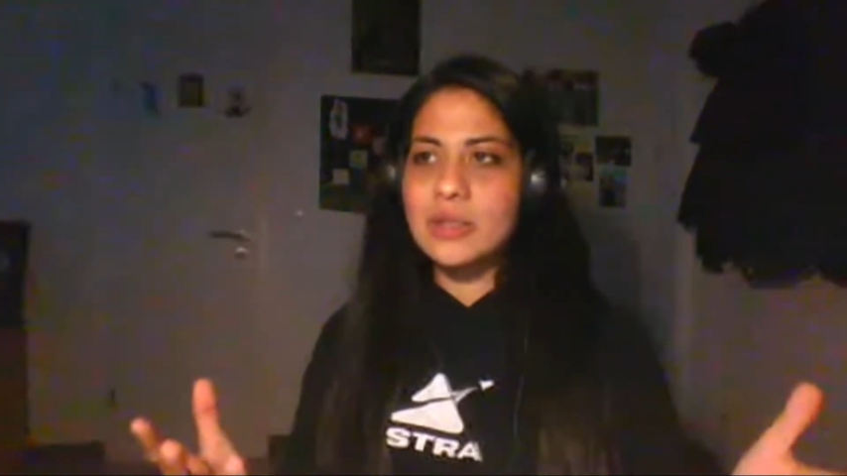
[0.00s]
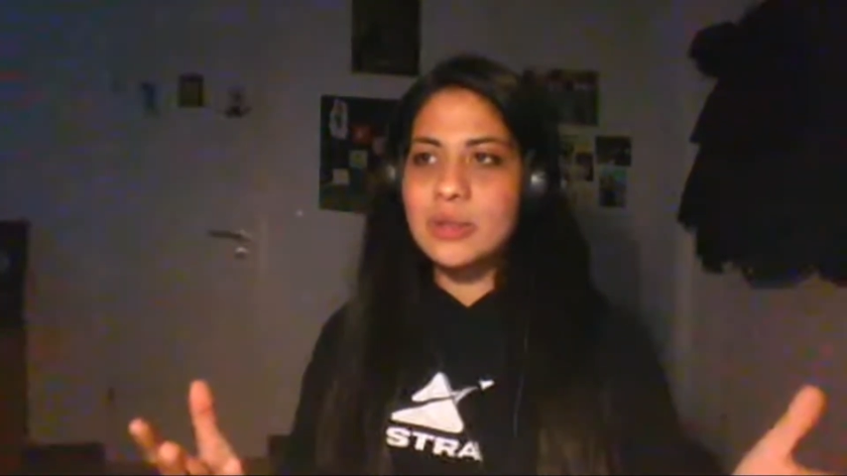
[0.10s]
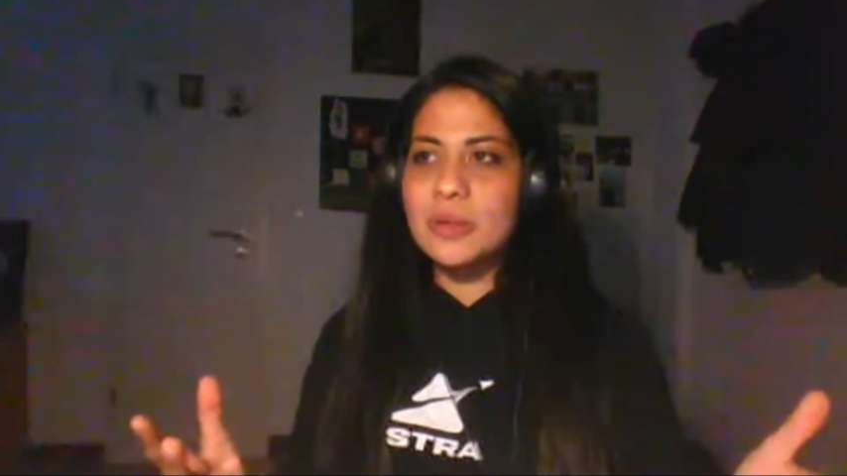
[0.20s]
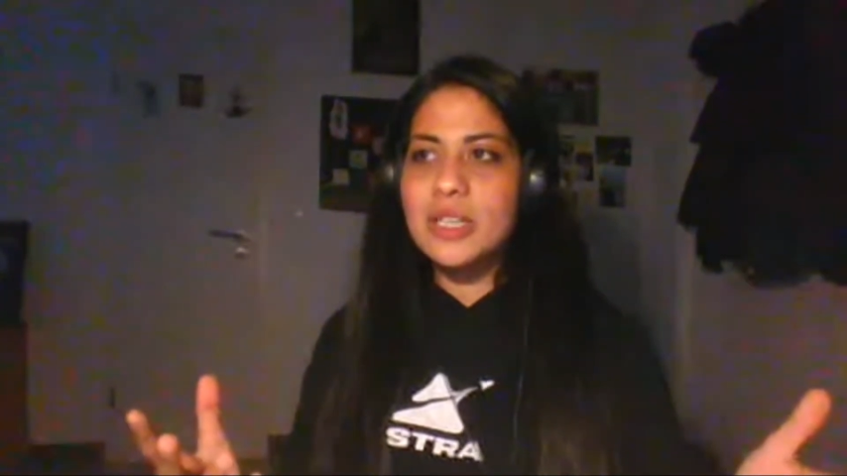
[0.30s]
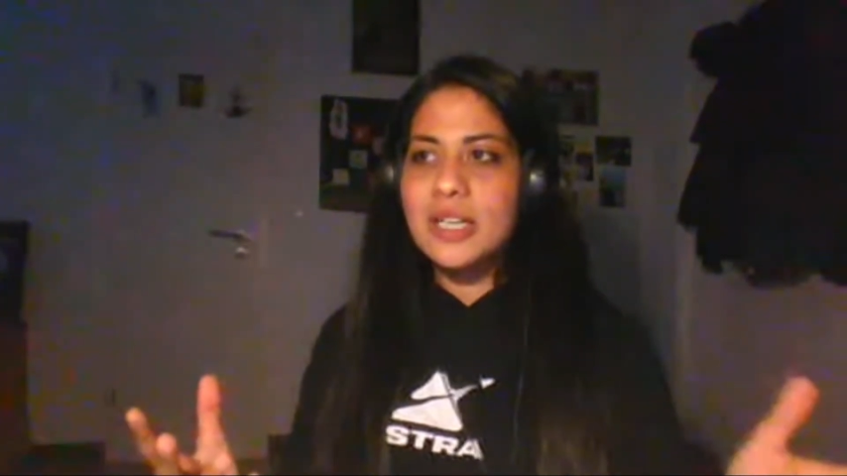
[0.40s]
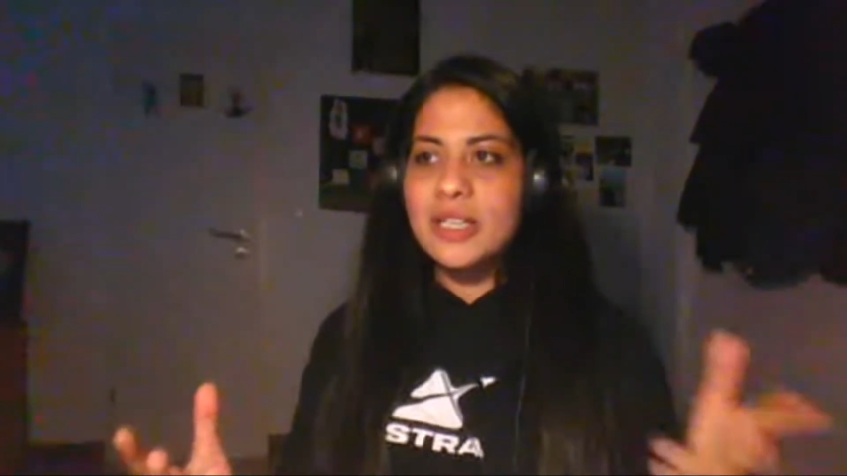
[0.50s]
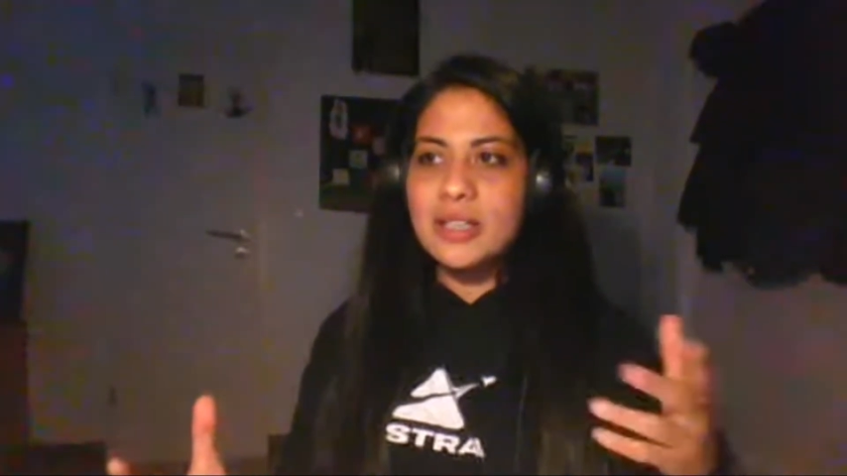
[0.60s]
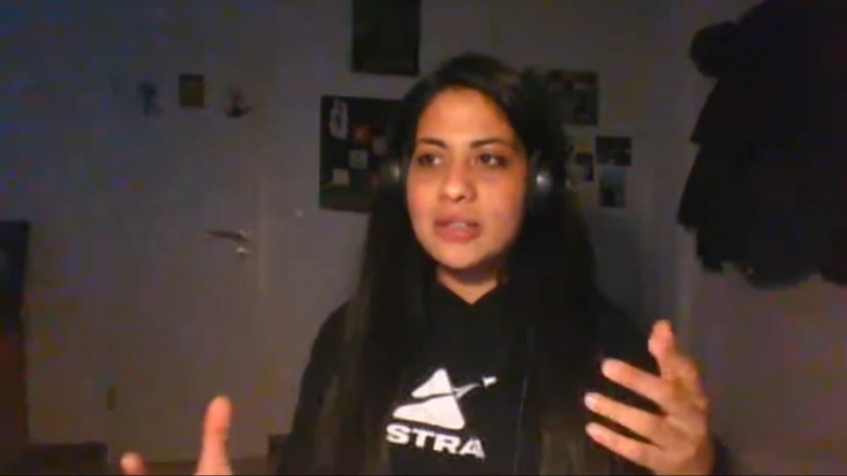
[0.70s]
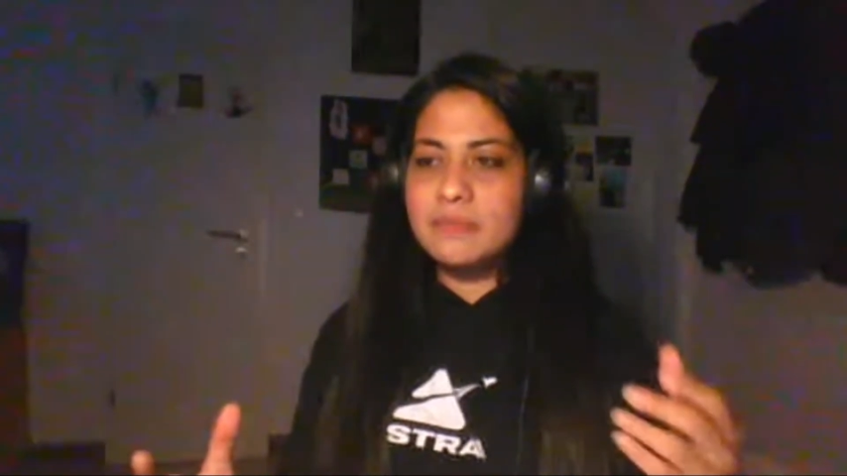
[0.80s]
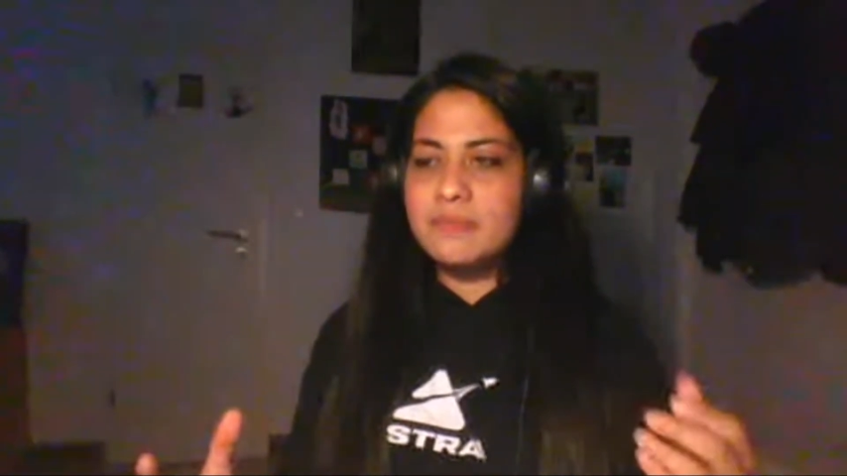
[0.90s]
So
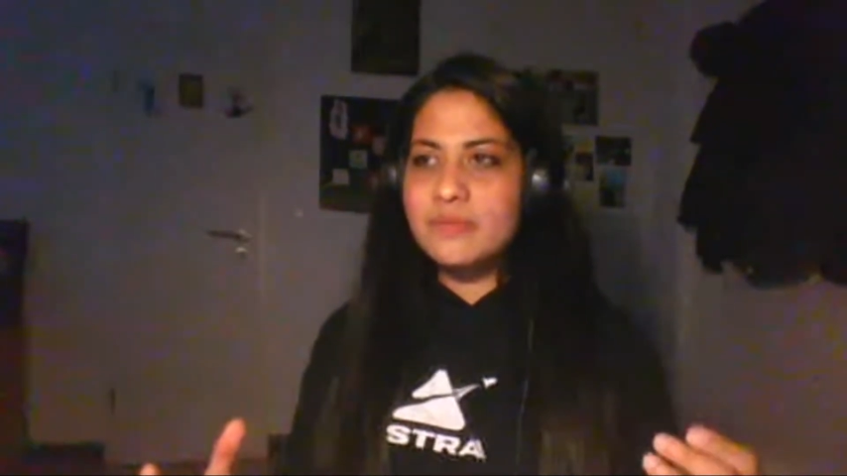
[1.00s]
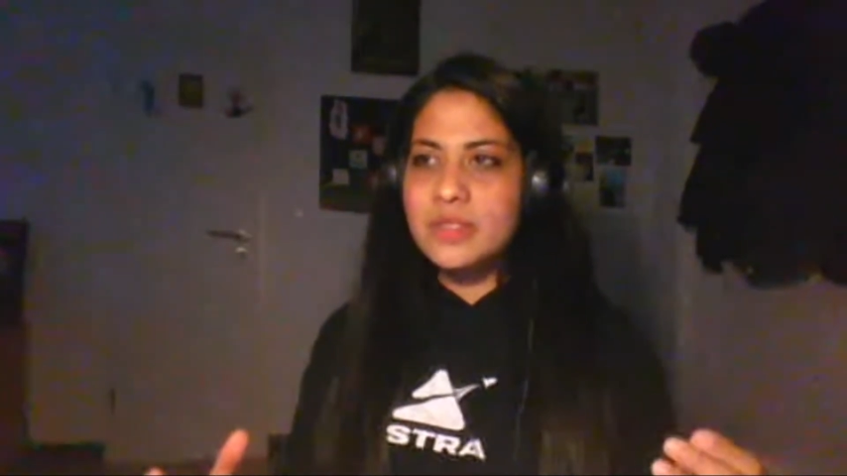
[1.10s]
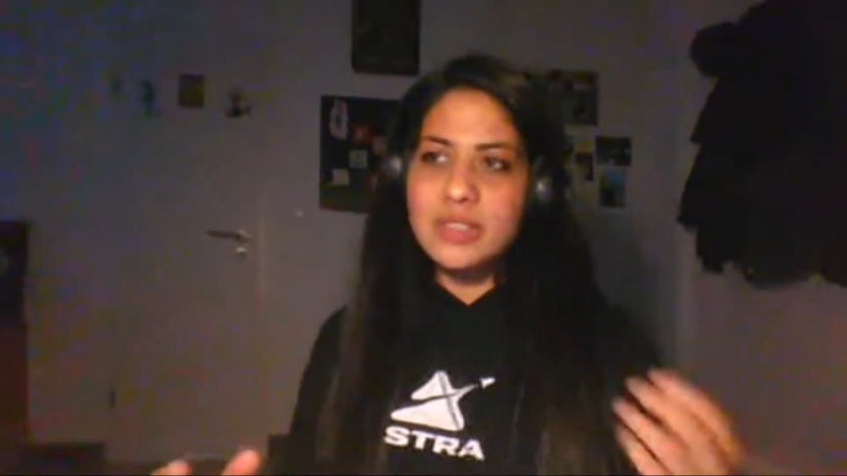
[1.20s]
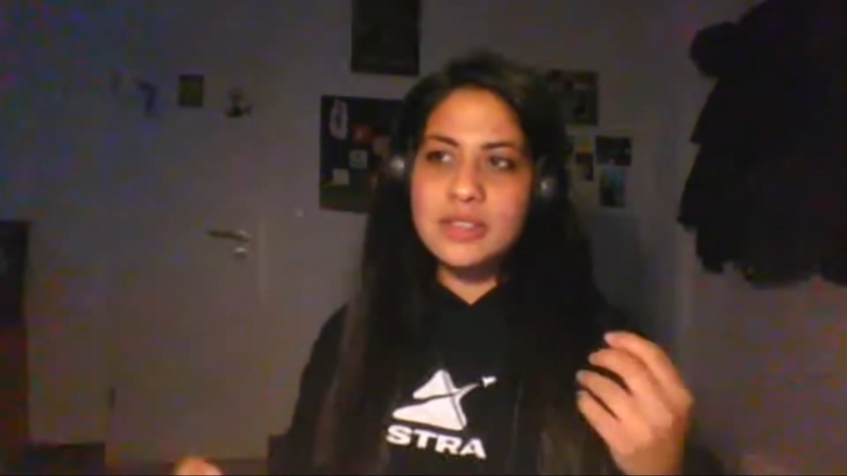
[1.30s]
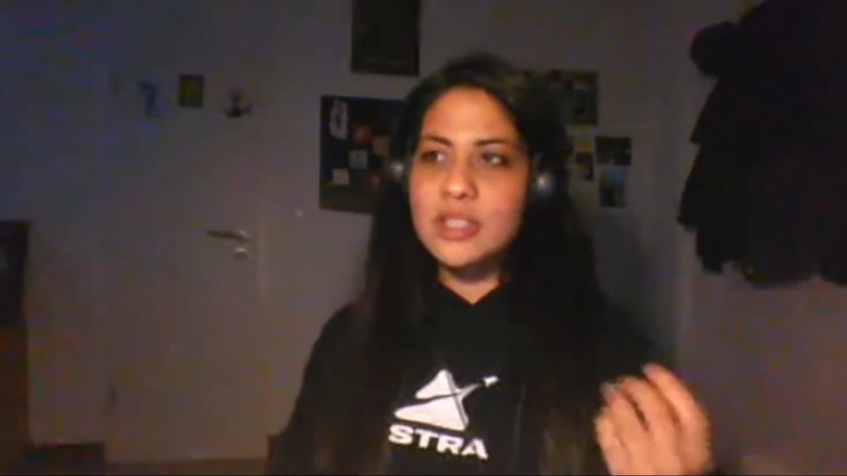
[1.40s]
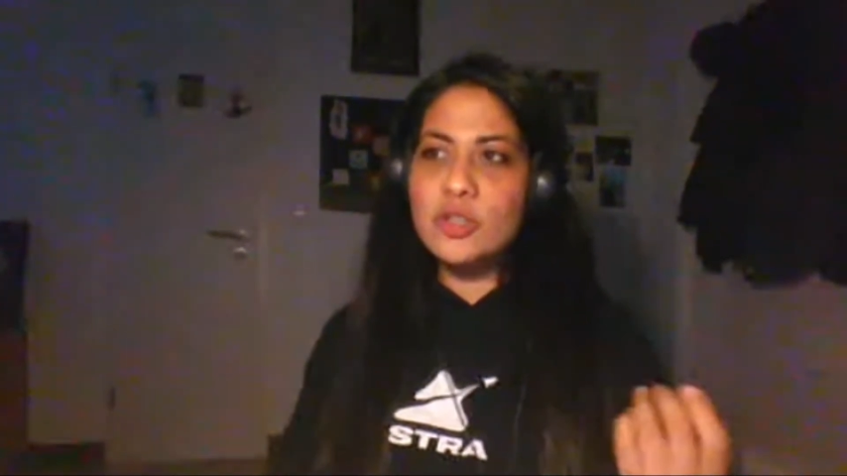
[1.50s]
this